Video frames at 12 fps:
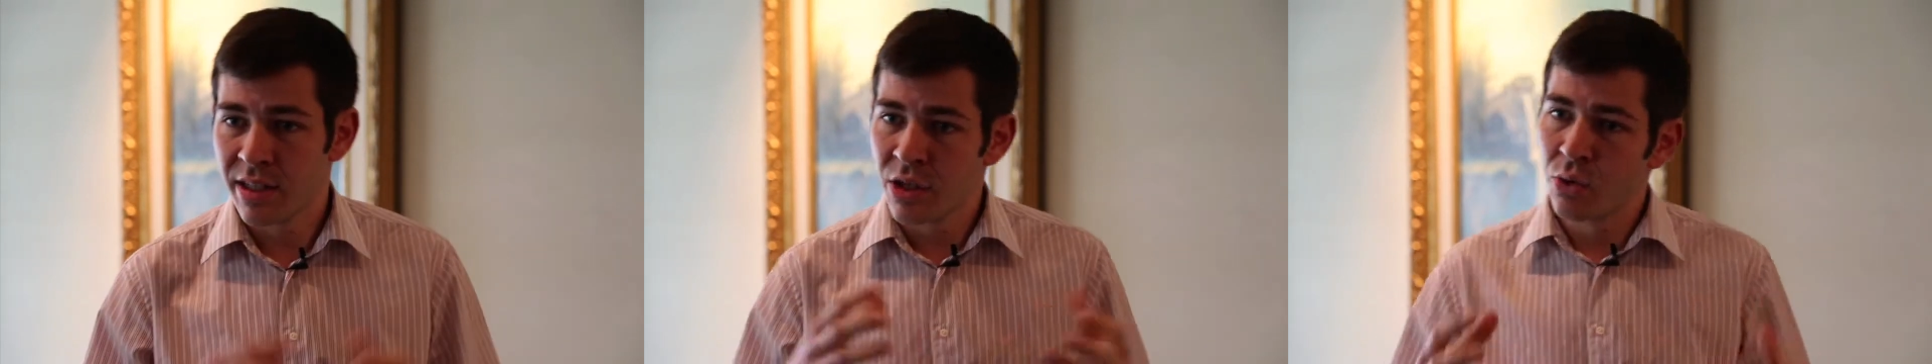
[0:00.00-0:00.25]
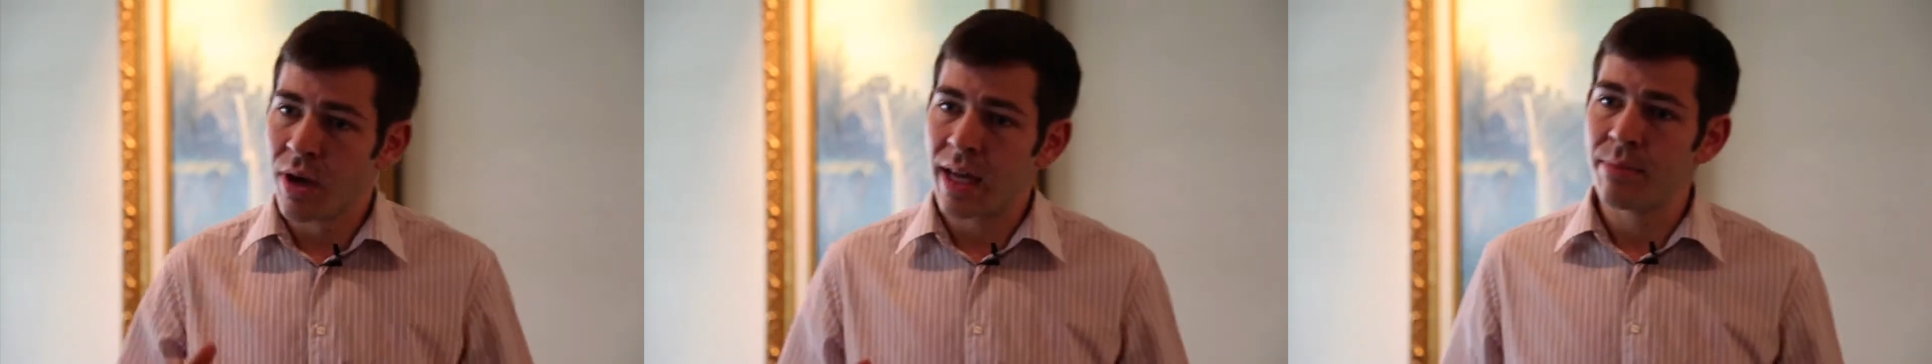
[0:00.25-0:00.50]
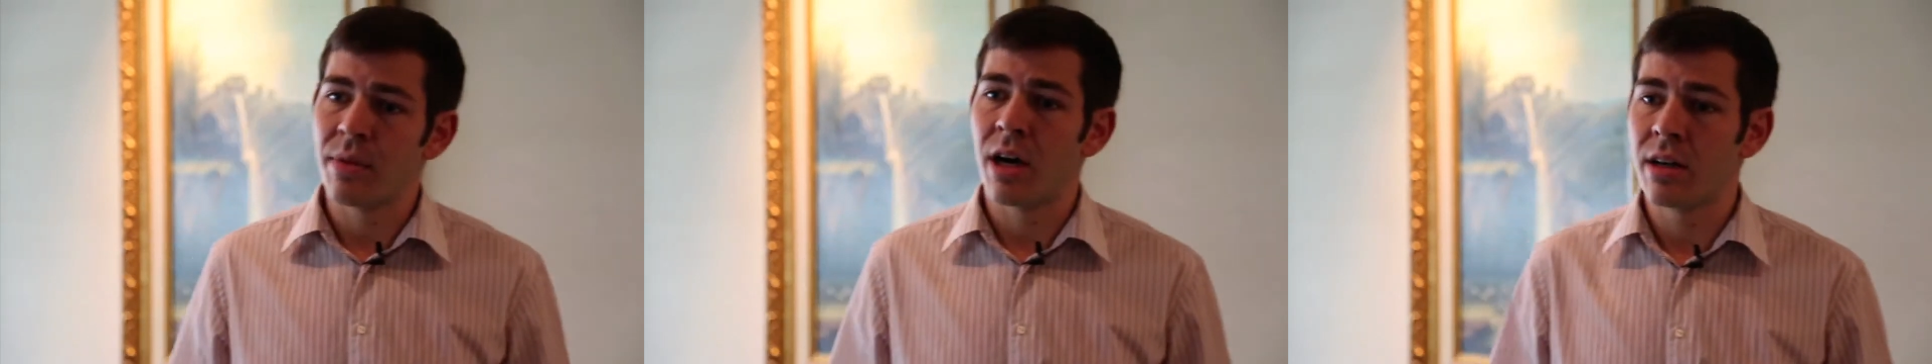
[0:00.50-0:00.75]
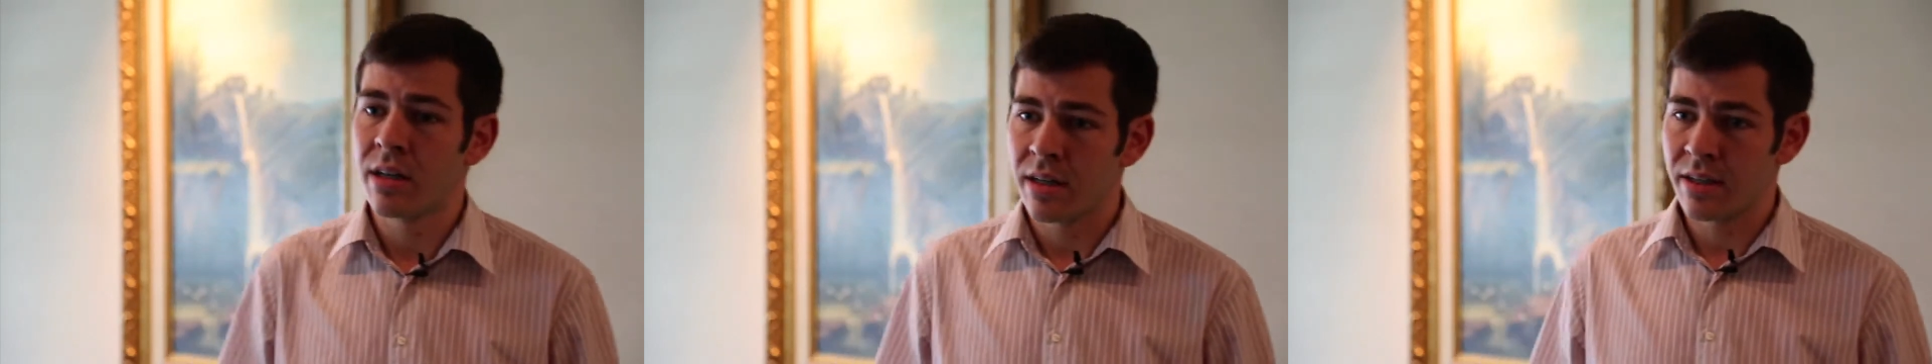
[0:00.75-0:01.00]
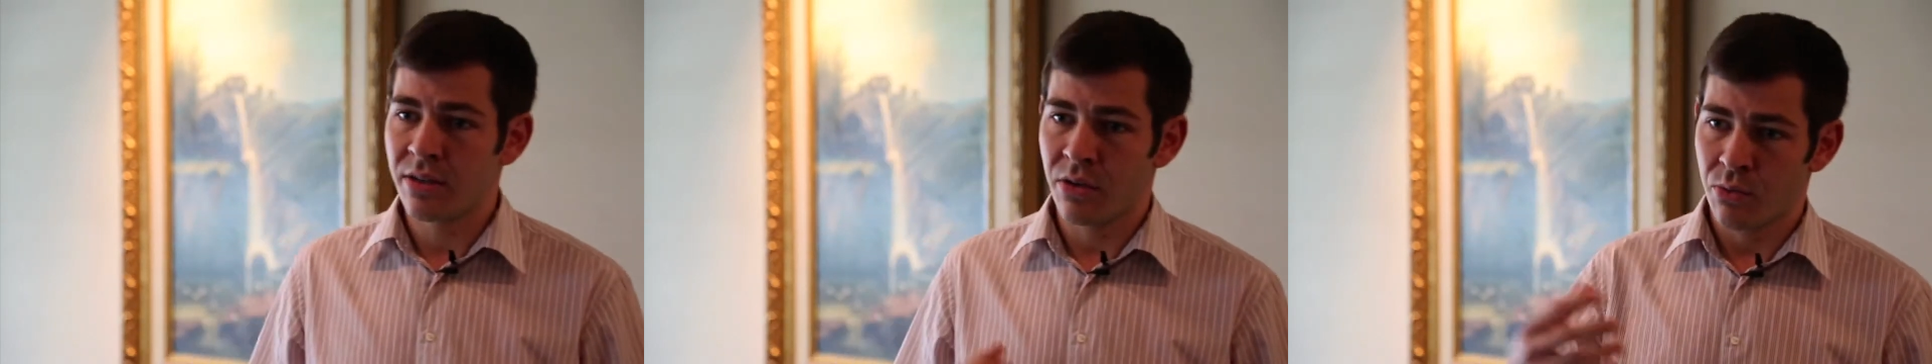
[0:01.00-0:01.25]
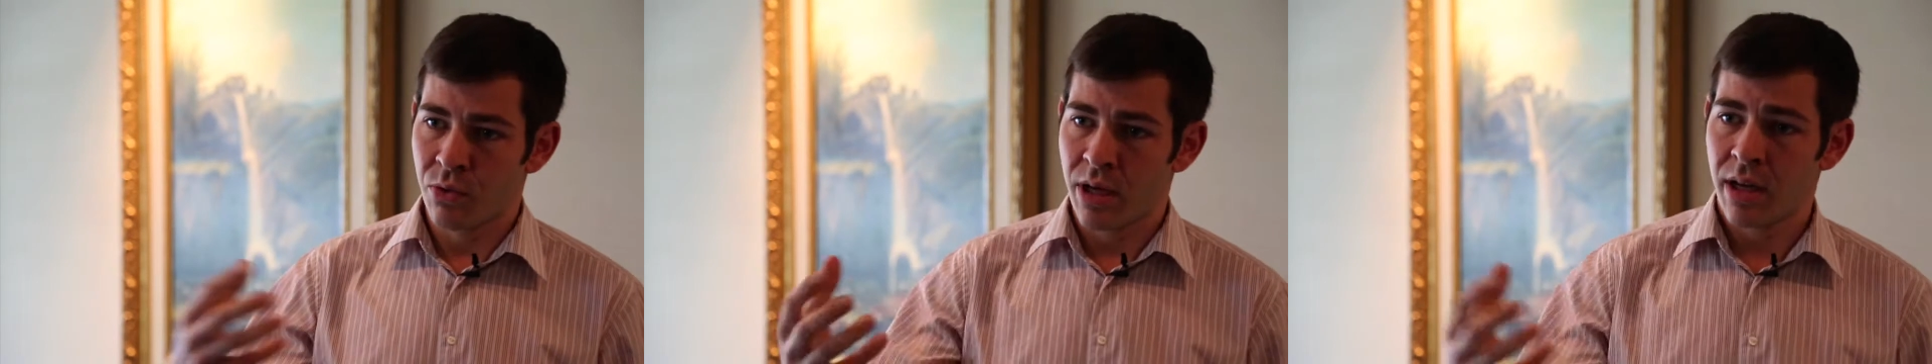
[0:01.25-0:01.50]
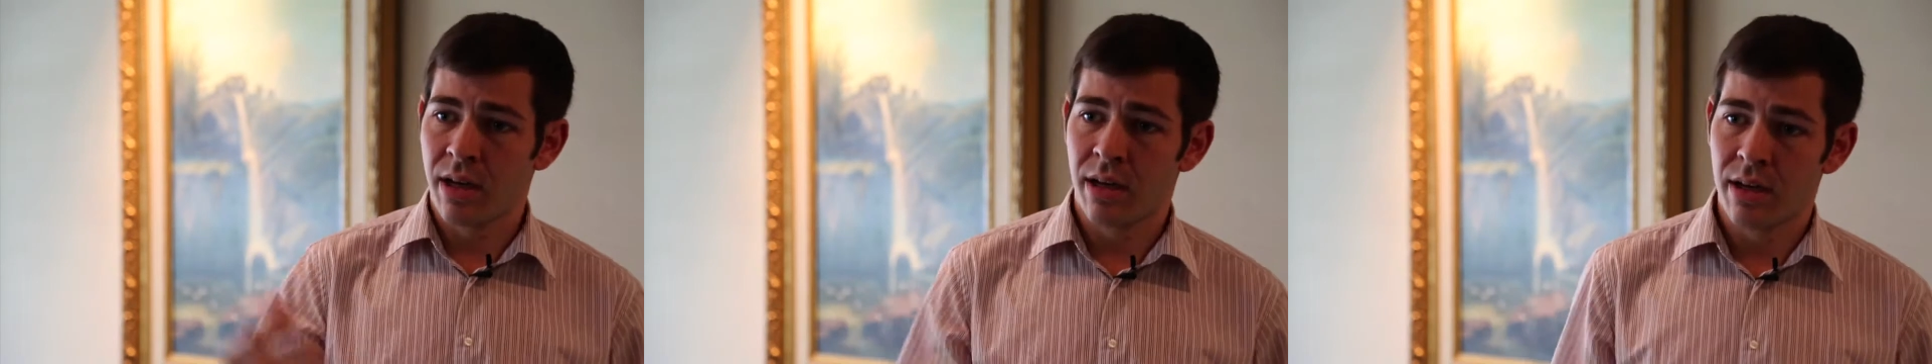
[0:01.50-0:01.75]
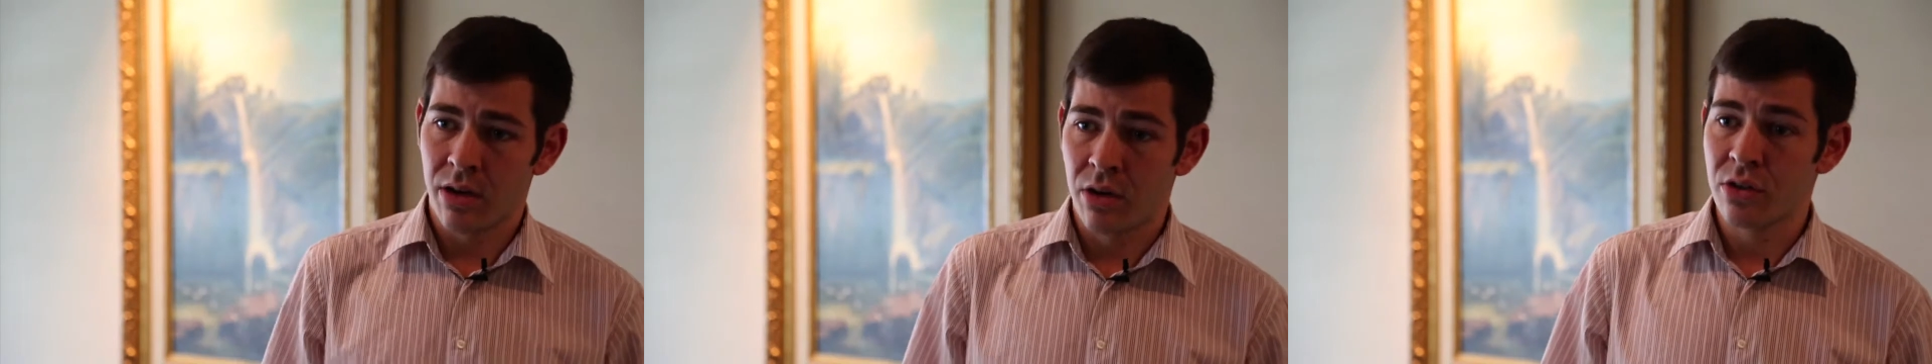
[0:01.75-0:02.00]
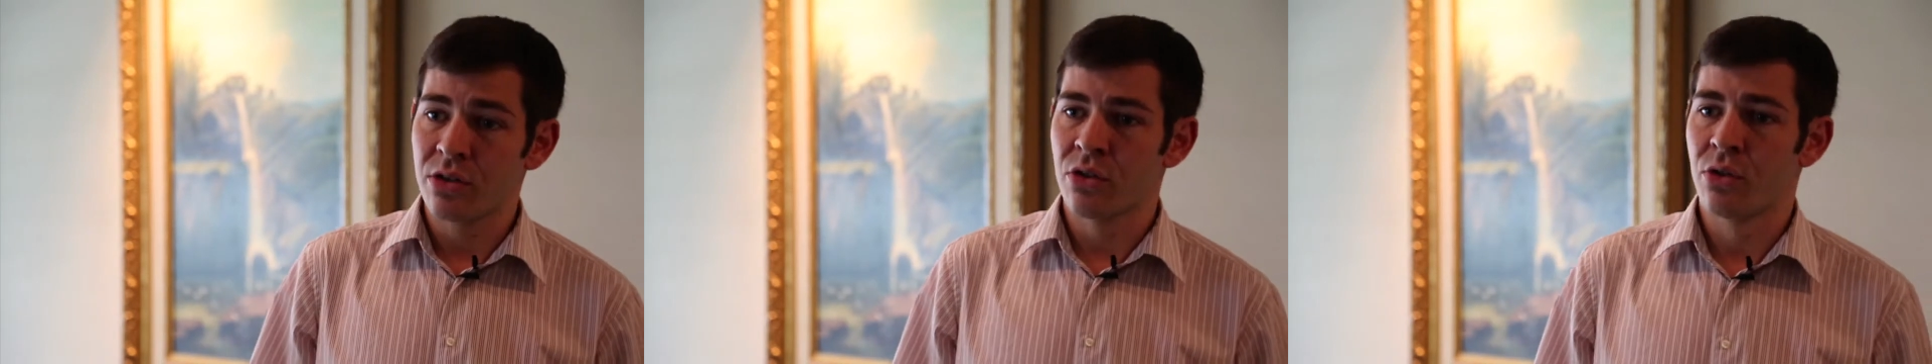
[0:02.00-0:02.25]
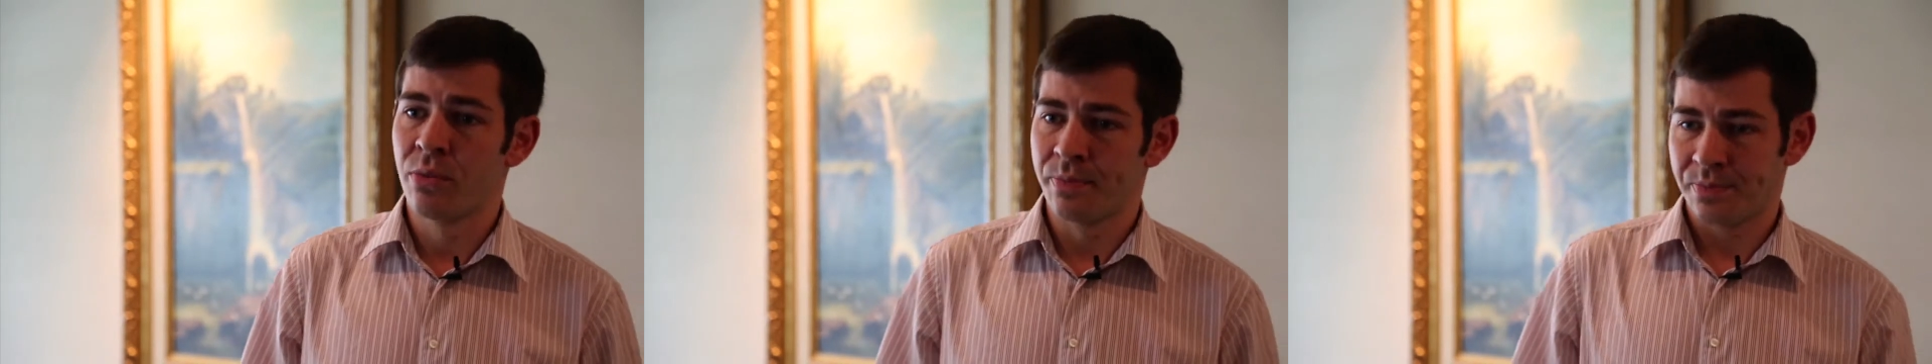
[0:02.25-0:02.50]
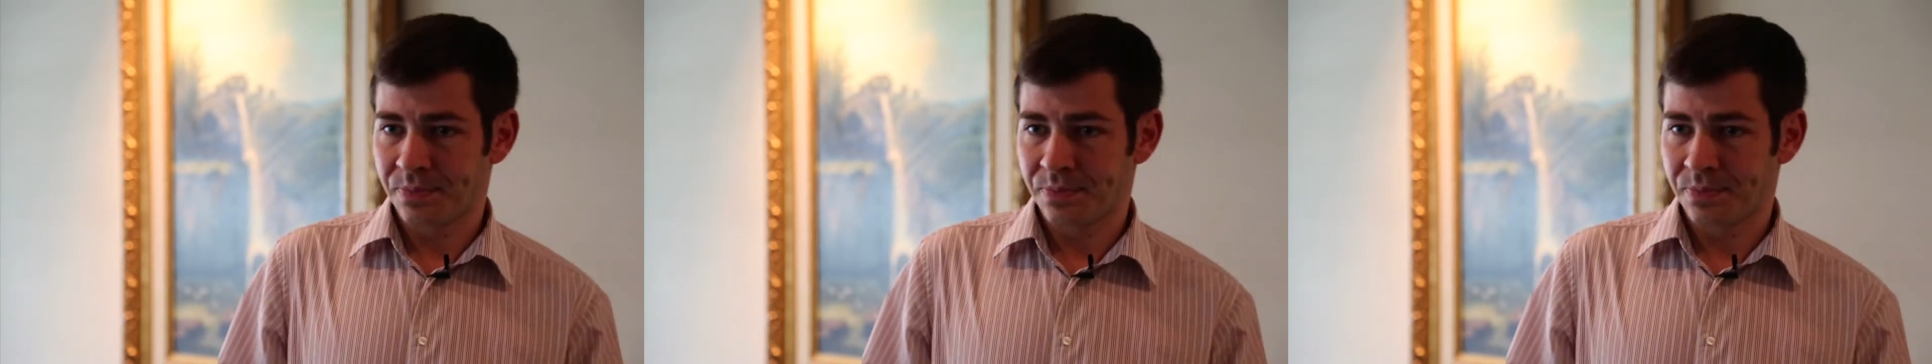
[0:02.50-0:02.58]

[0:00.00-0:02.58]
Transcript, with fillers: the UN market, where also